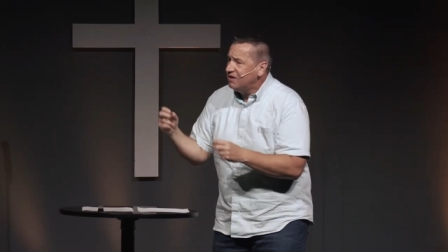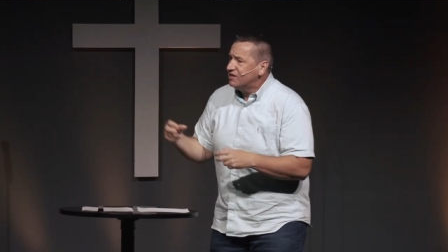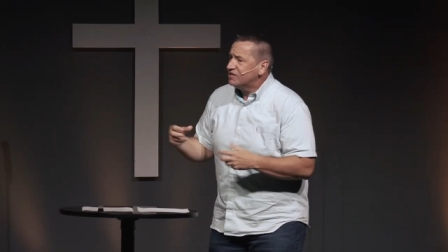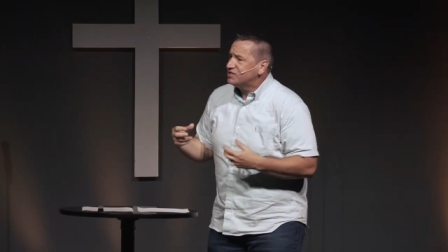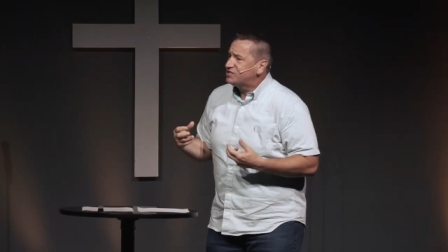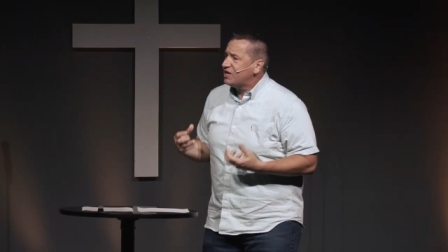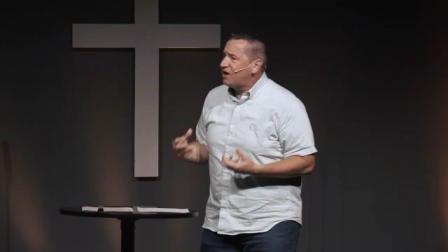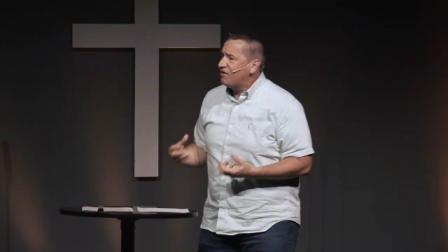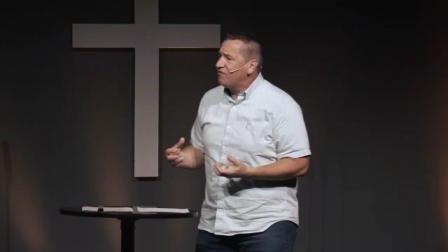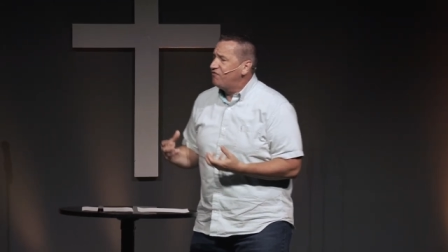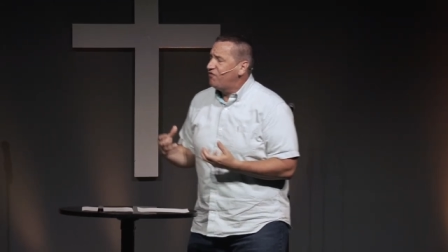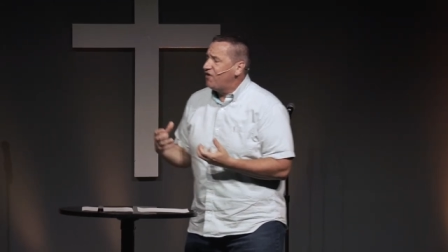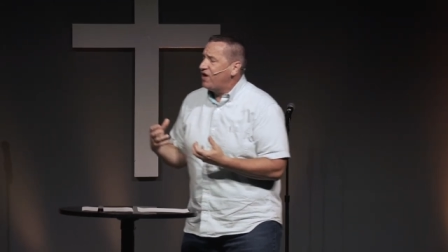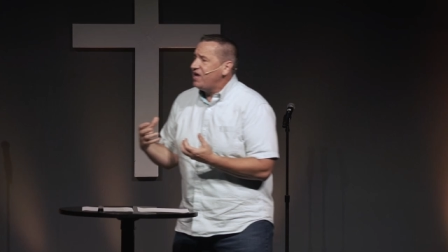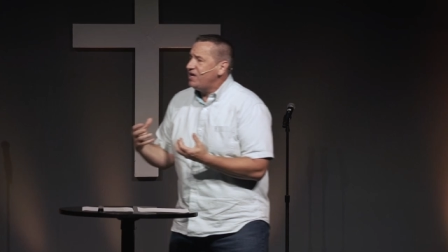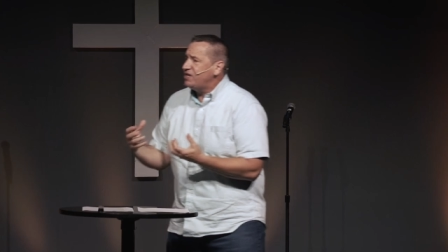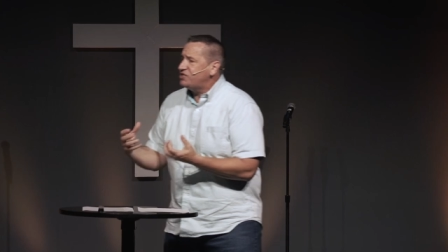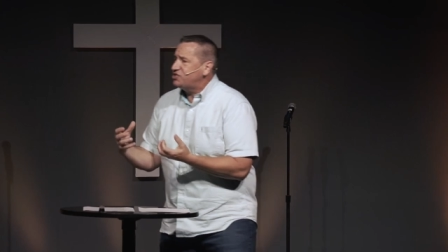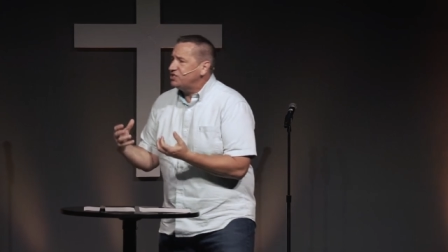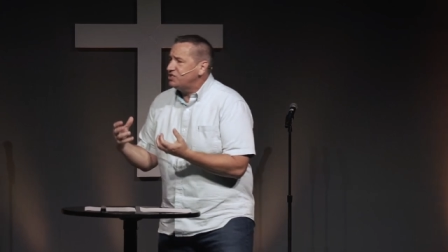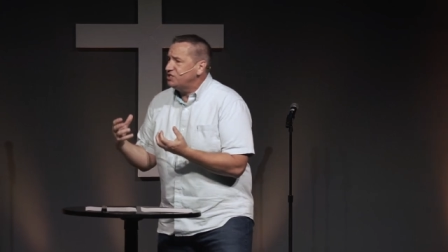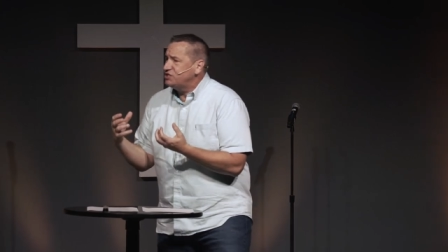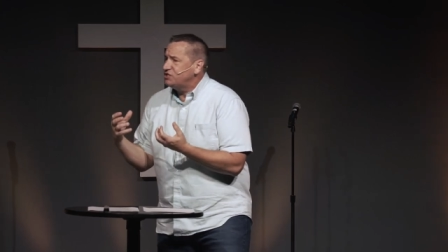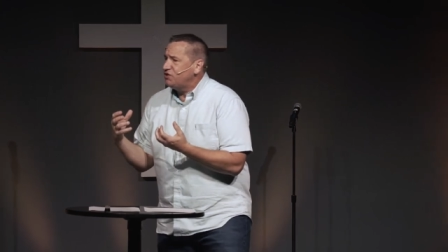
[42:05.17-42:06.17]

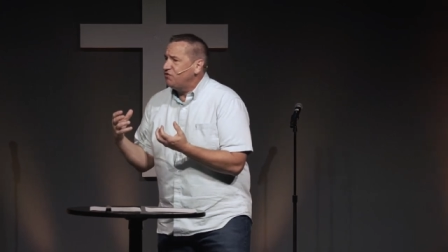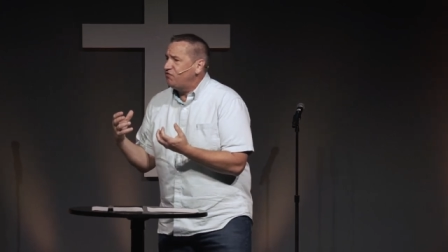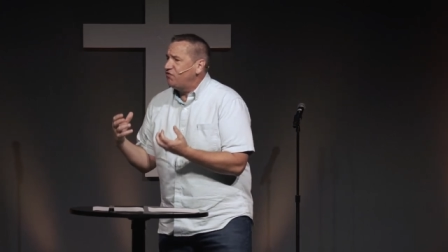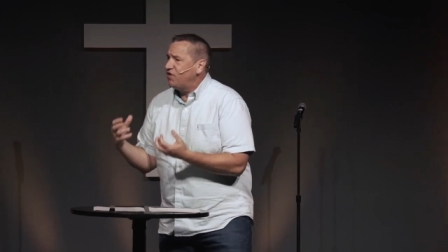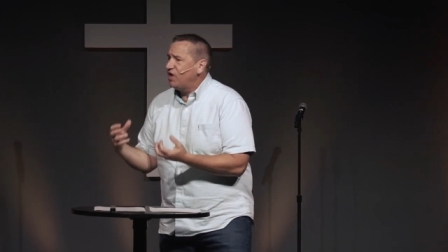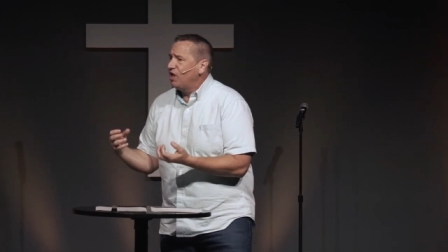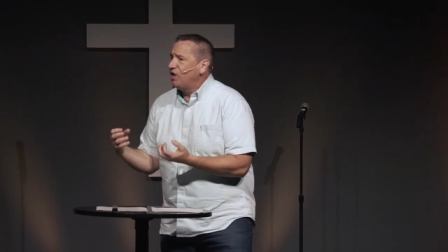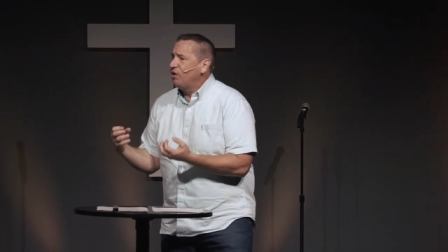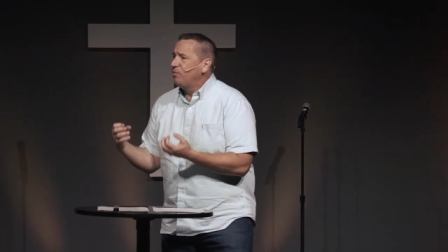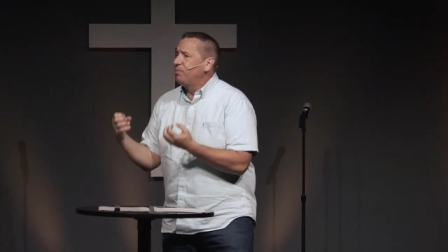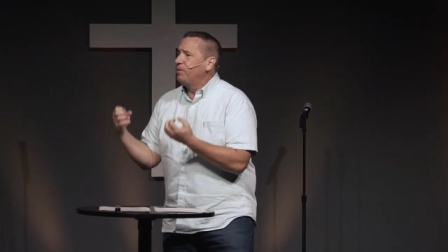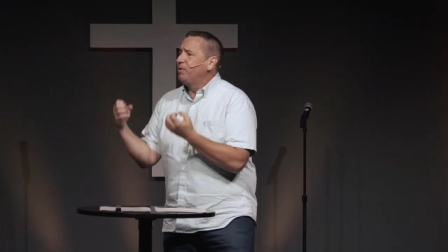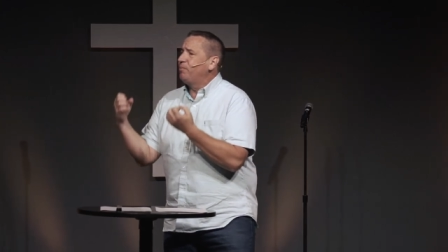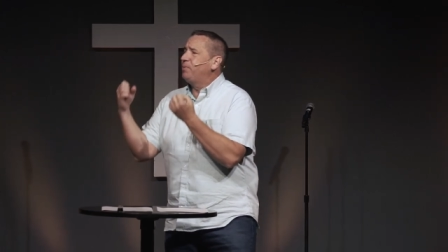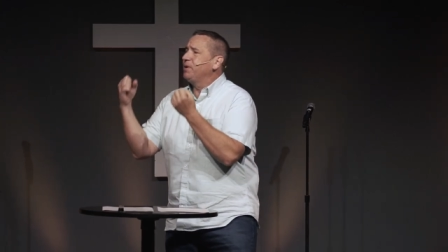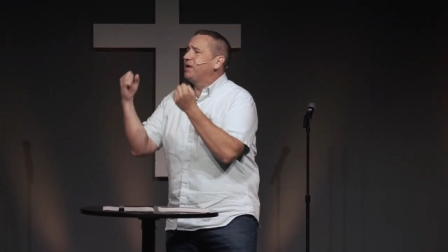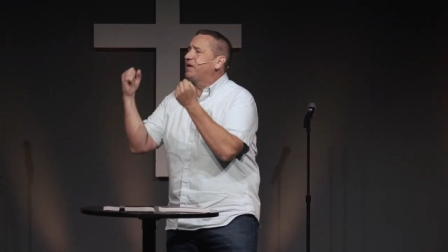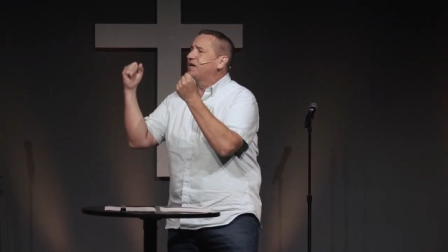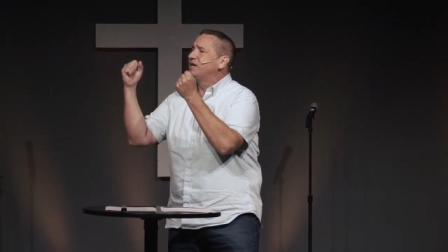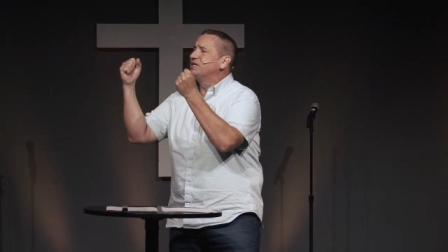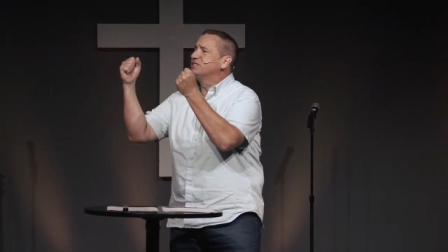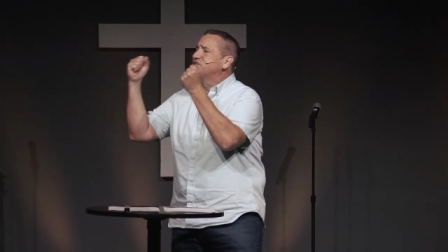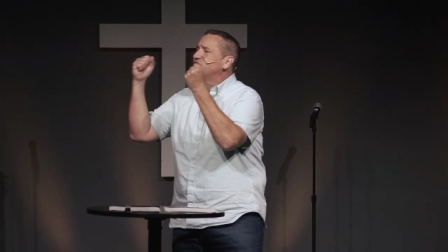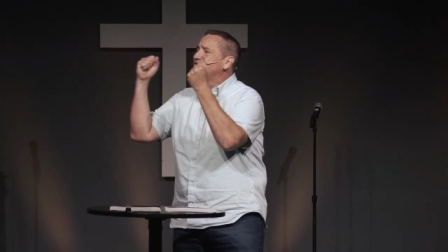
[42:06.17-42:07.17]
Salvation is available
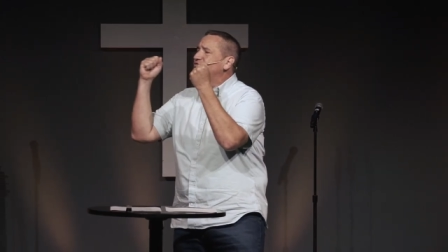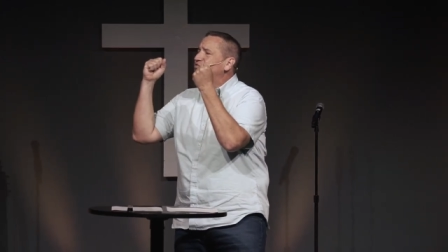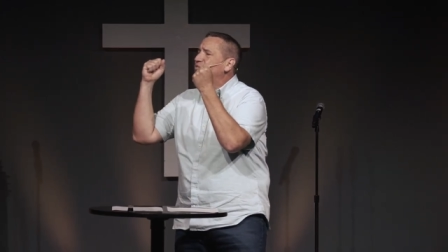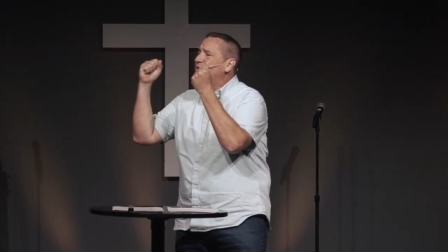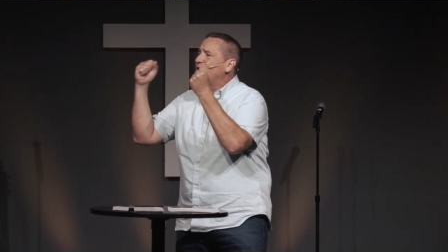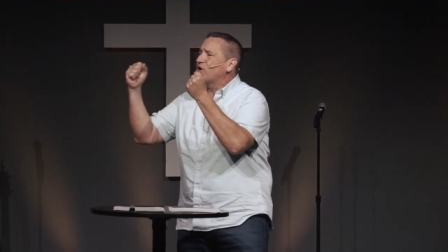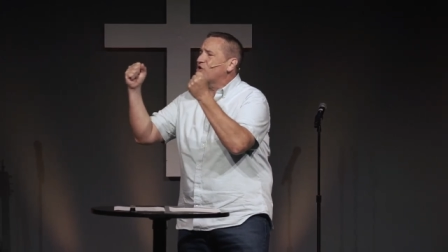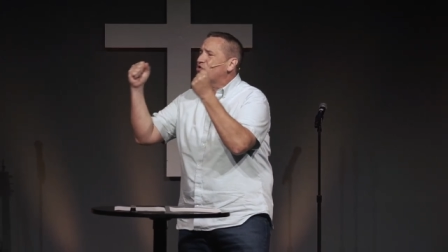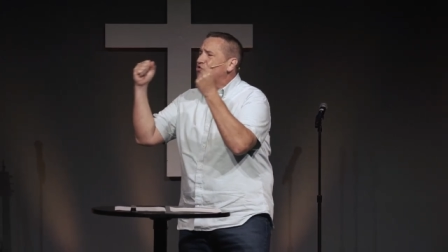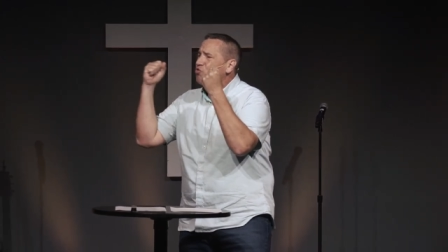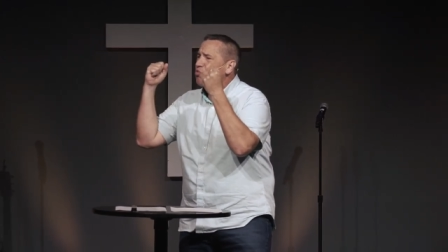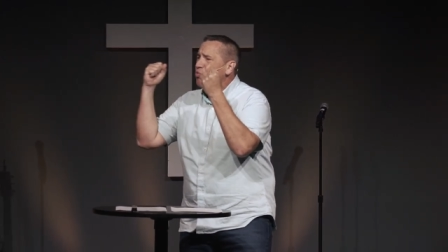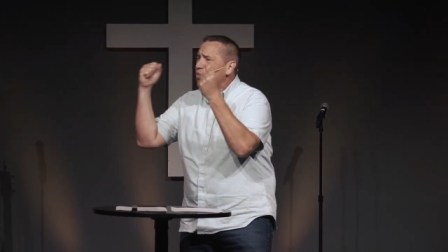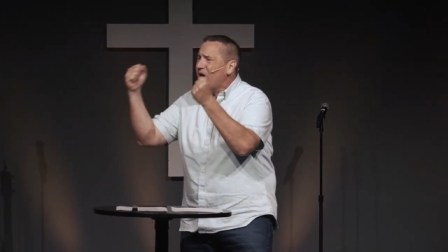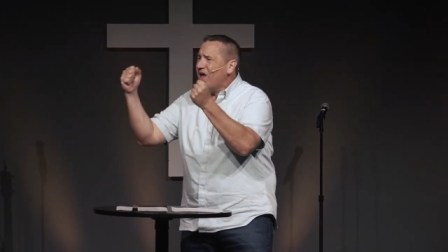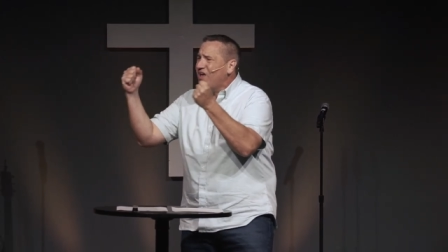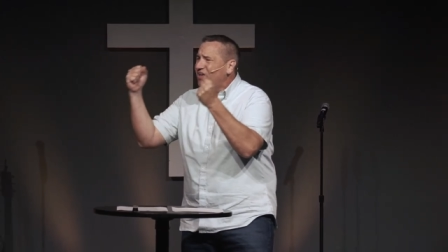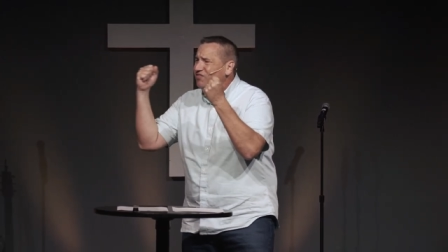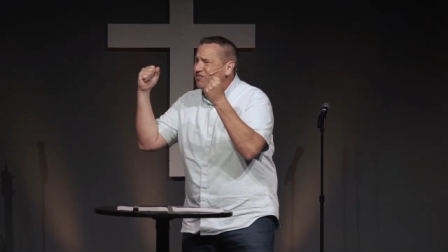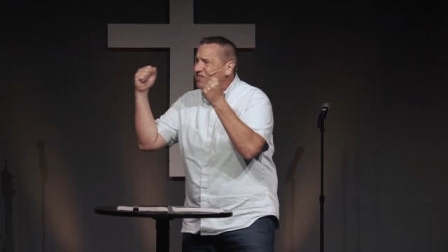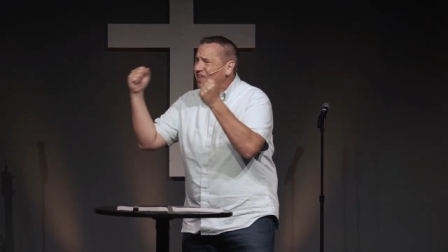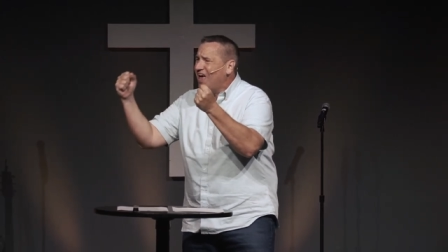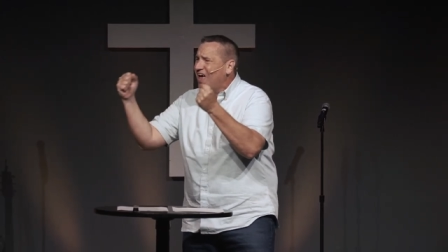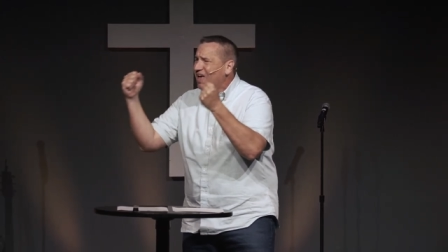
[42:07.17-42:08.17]
because of what
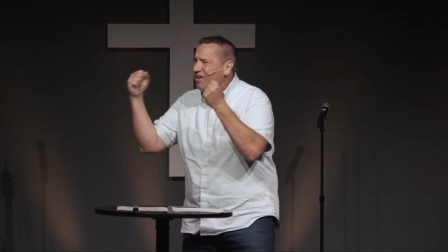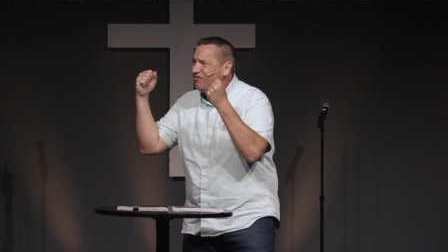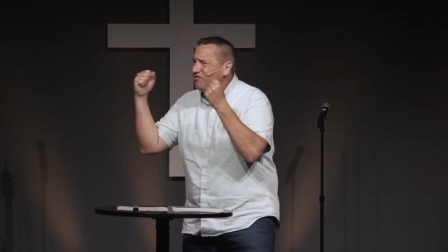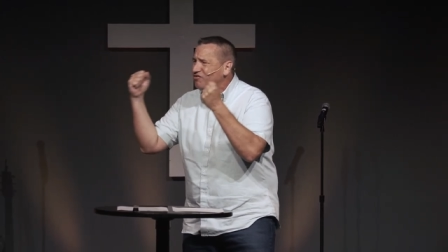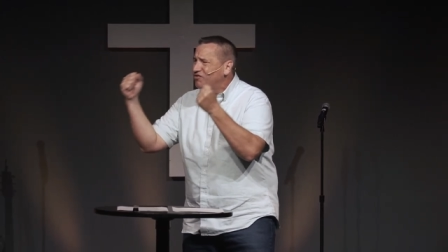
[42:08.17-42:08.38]
Christ has